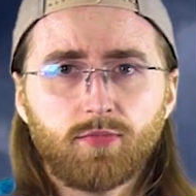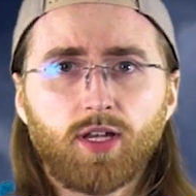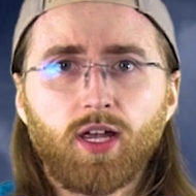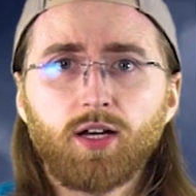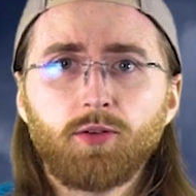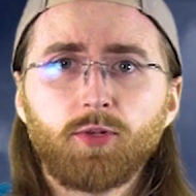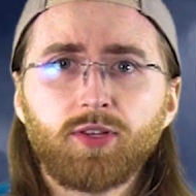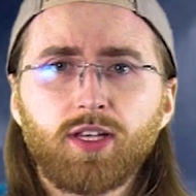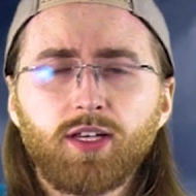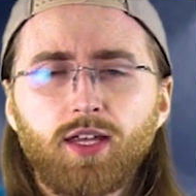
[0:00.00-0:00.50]

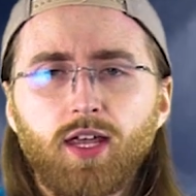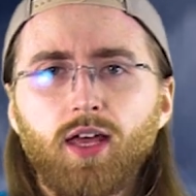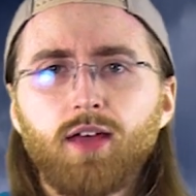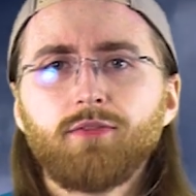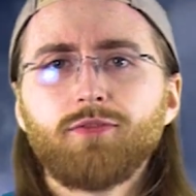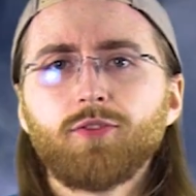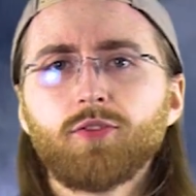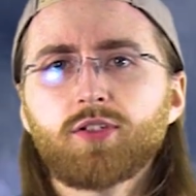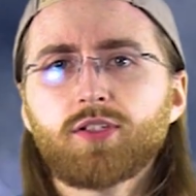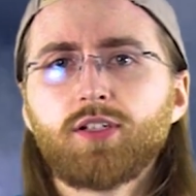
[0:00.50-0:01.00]
kind of what they
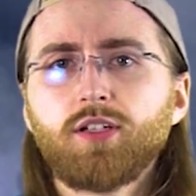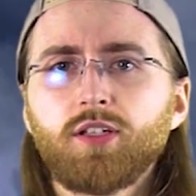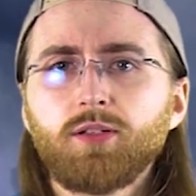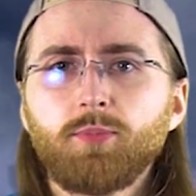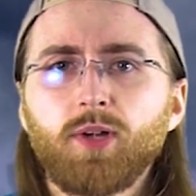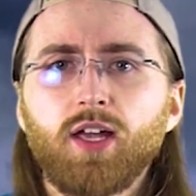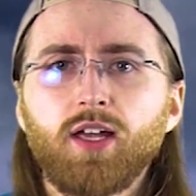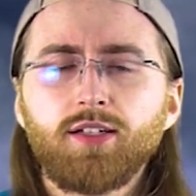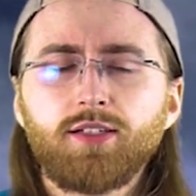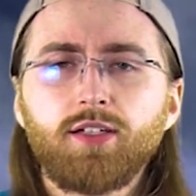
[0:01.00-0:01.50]
get for stealing
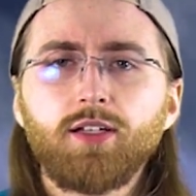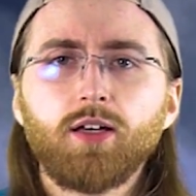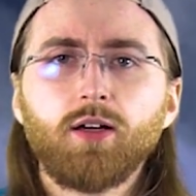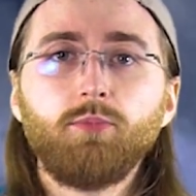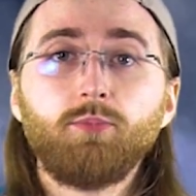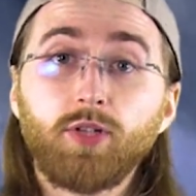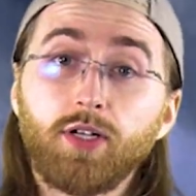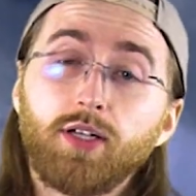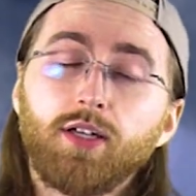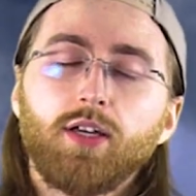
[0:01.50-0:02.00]
my idea,
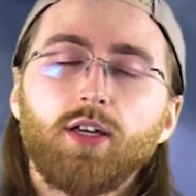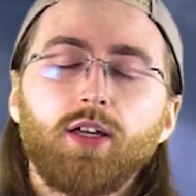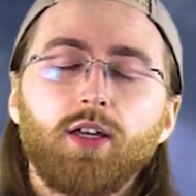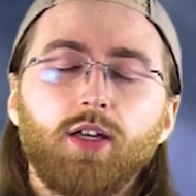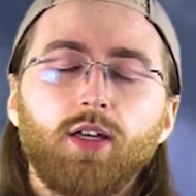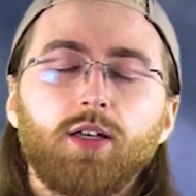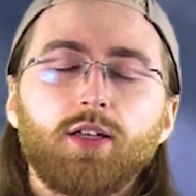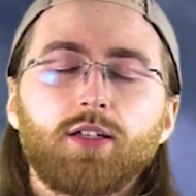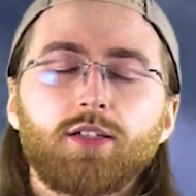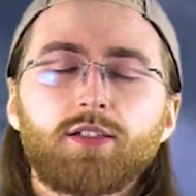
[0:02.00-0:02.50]
but
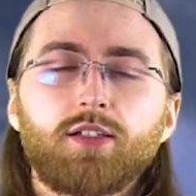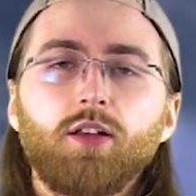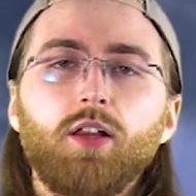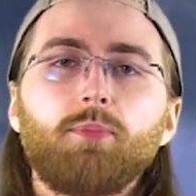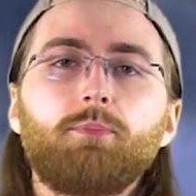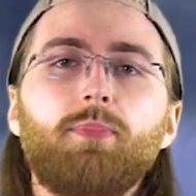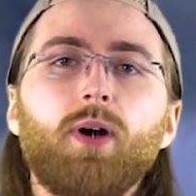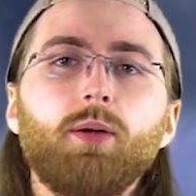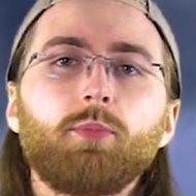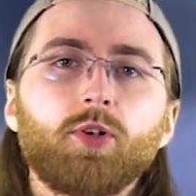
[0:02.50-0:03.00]
still a
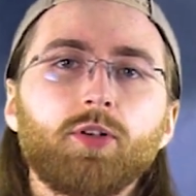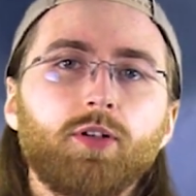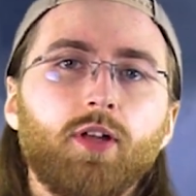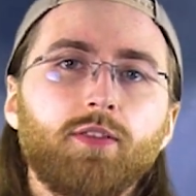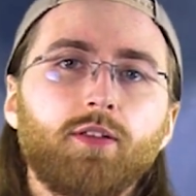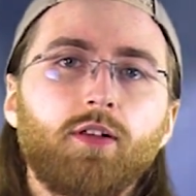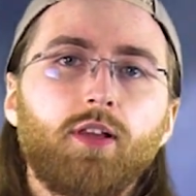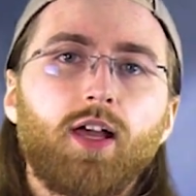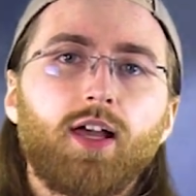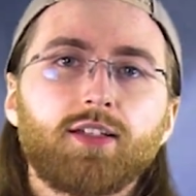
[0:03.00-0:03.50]
bummer
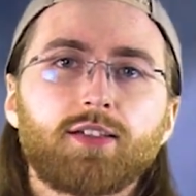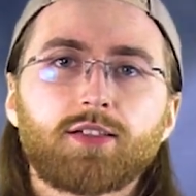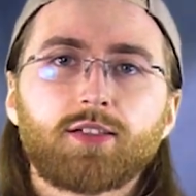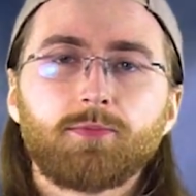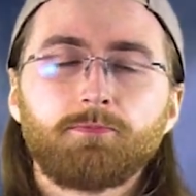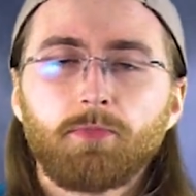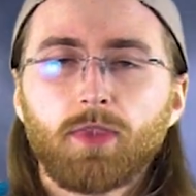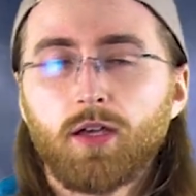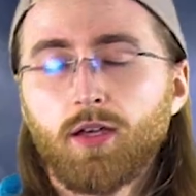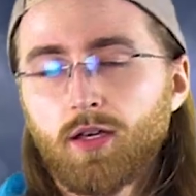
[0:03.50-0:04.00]

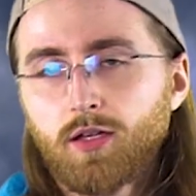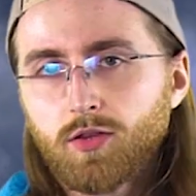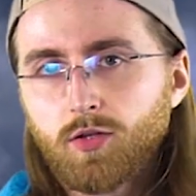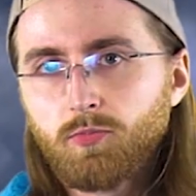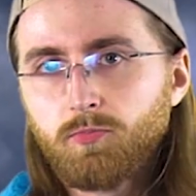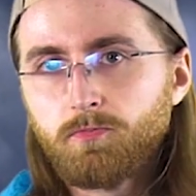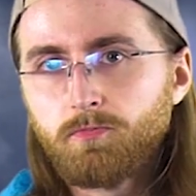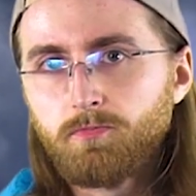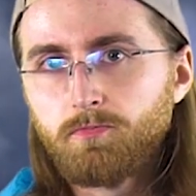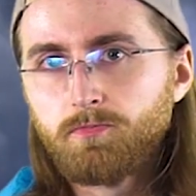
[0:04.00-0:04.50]
nonetheless.
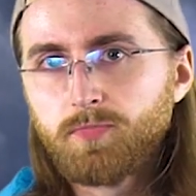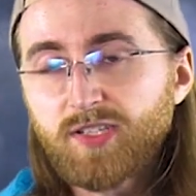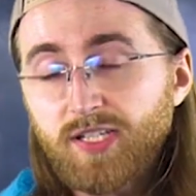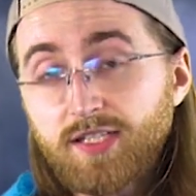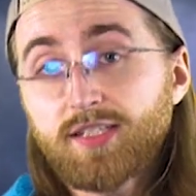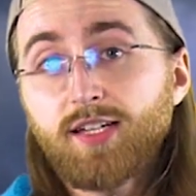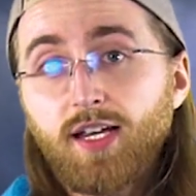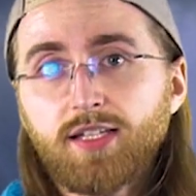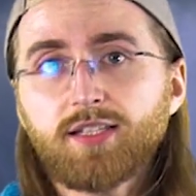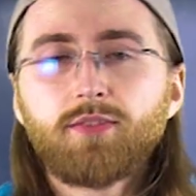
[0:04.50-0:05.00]
The
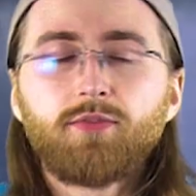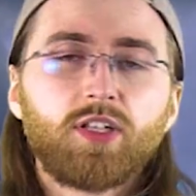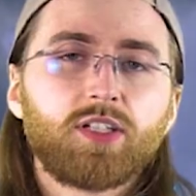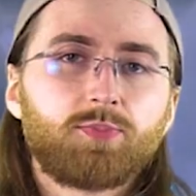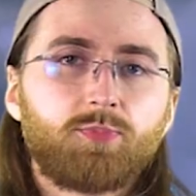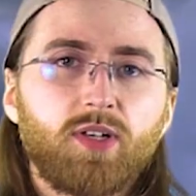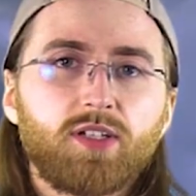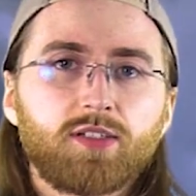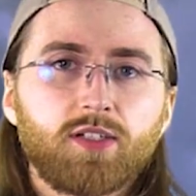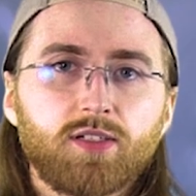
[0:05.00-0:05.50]
success of this
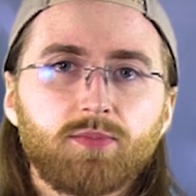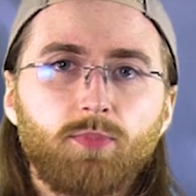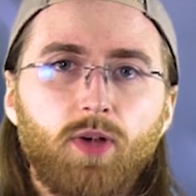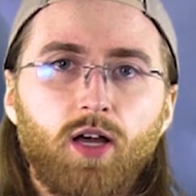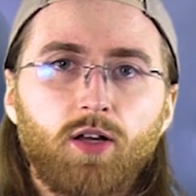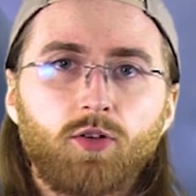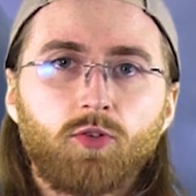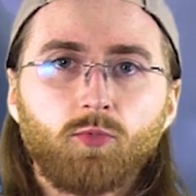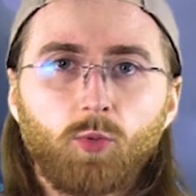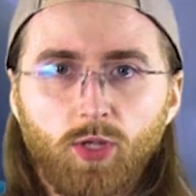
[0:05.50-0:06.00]
business
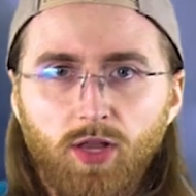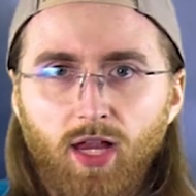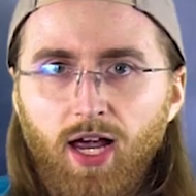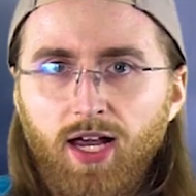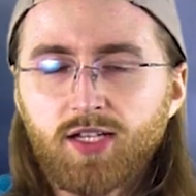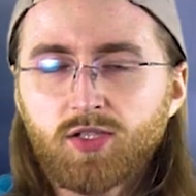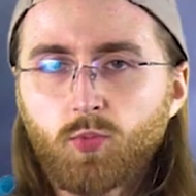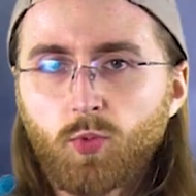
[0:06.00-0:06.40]
model relies